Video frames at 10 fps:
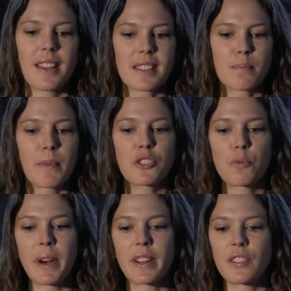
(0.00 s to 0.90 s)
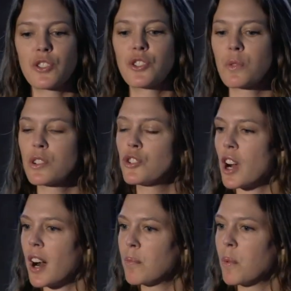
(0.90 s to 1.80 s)
It's much better to do a
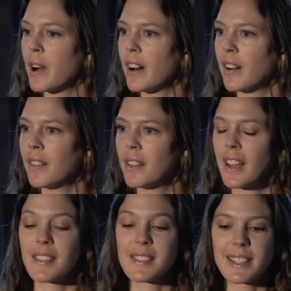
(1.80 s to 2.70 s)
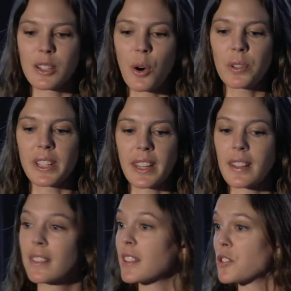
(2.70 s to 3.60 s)
job well and
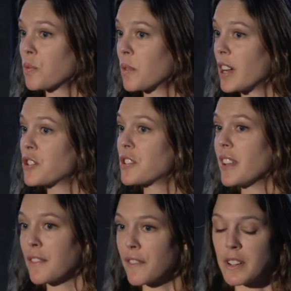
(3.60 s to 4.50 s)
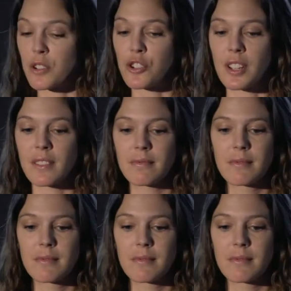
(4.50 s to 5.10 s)
slowly than to rush and finish it.